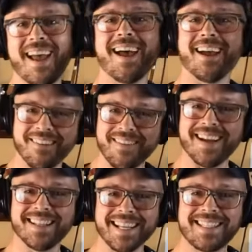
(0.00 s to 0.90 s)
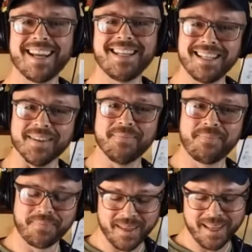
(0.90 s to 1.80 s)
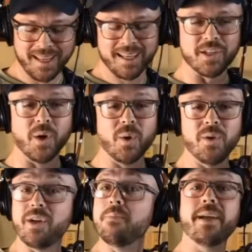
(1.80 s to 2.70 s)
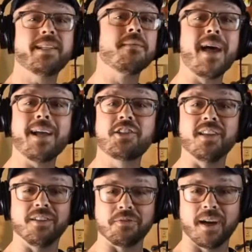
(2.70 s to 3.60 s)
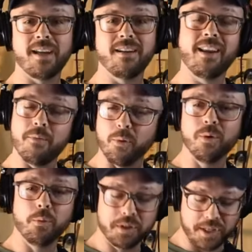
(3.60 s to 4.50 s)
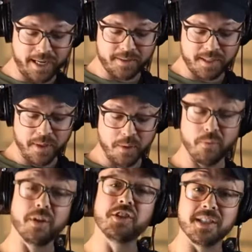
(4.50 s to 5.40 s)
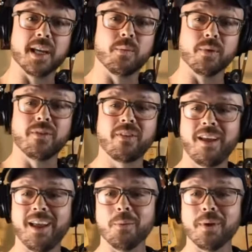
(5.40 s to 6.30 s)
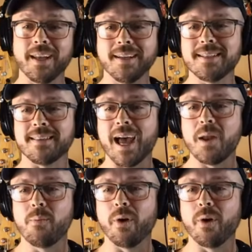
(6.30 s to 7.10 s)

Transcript: Yeah, right, that's the idea. So you can mix and match these, right? We'll check out some other bridge examples and we'll get into that.